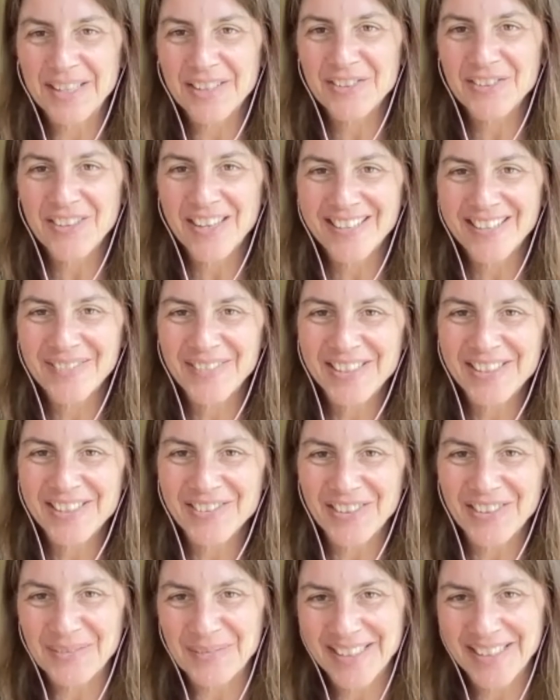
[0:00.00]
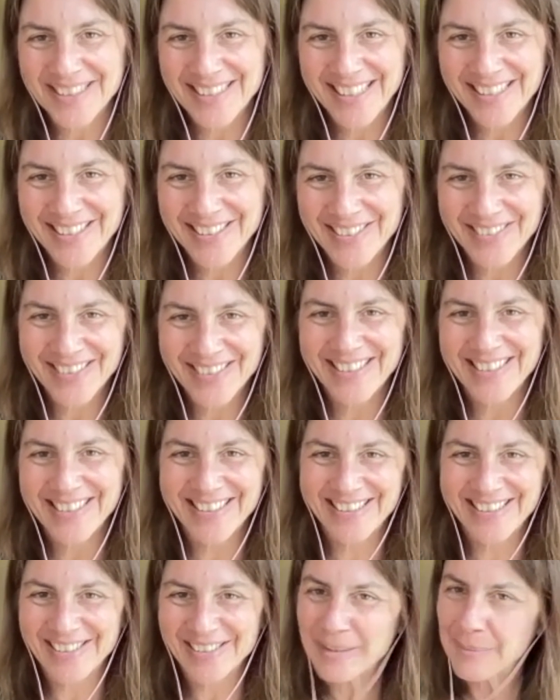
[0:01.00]
try to be short because I know this
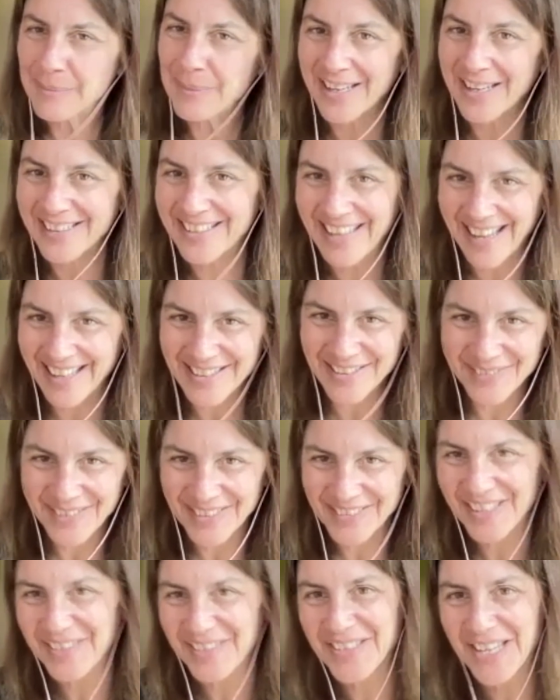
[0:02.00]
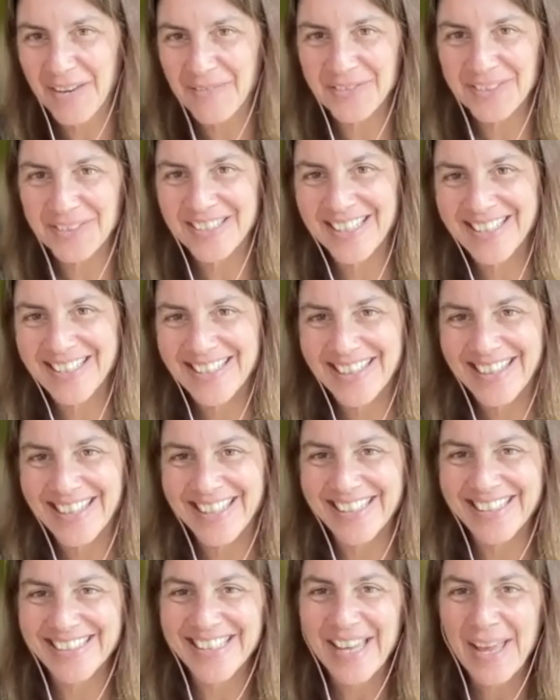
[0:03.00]
is just a podcast, so we don't have time for tons of
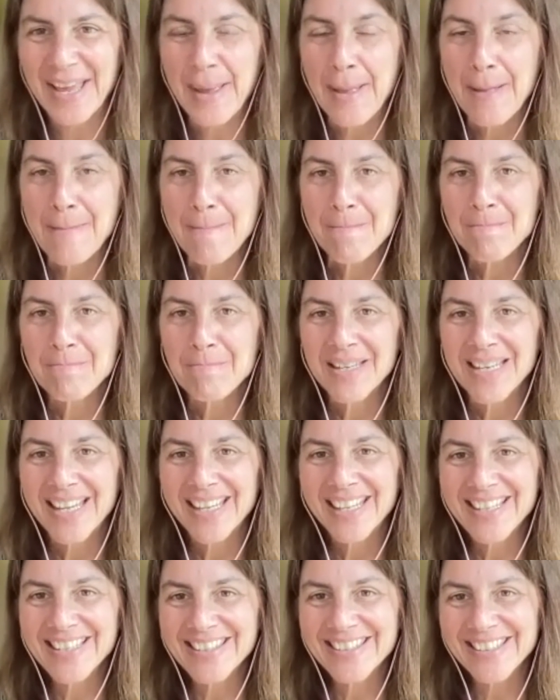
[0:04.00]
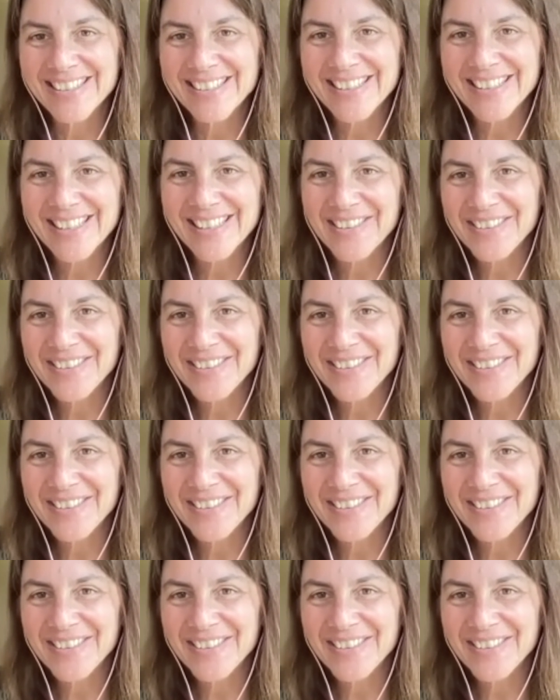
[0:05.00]
things. But I guess the other